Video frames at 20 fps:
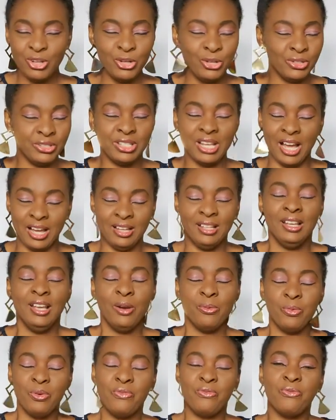We
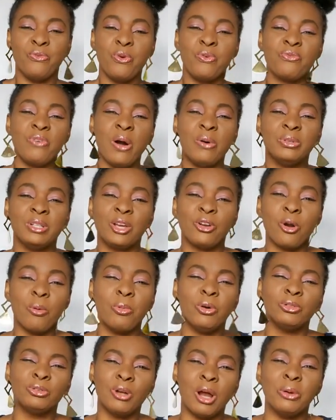found a
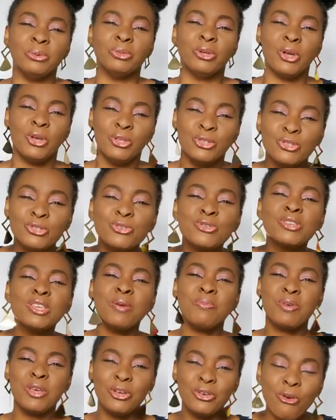common ground to
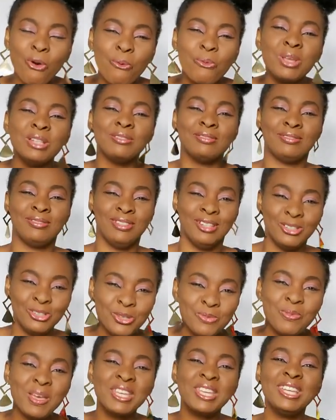keep it going,
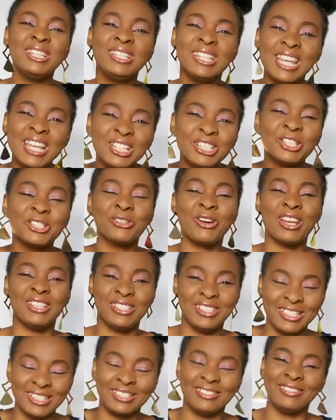to make it
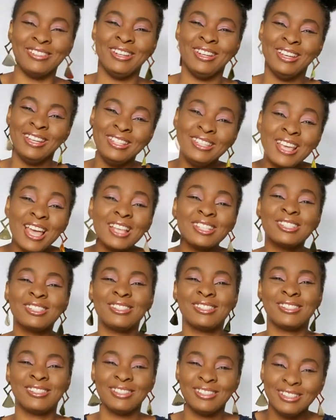
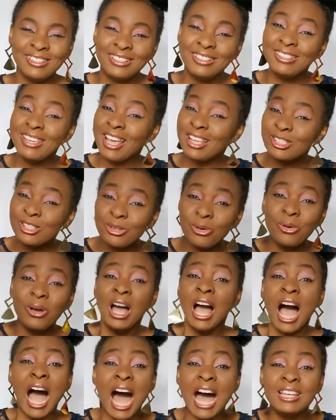interesting. Yes, so,
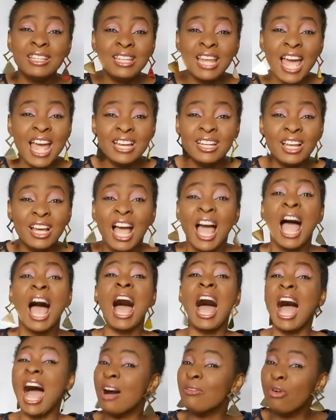and then
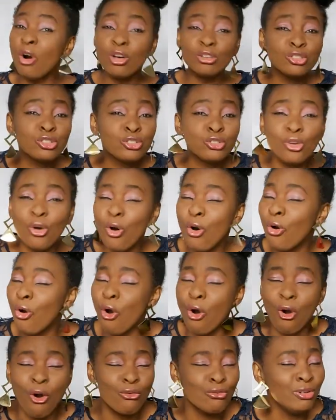I have
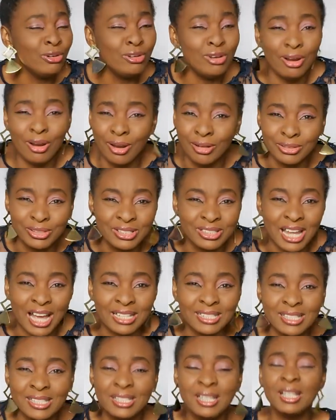also learned
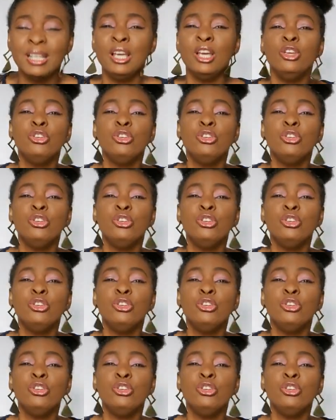that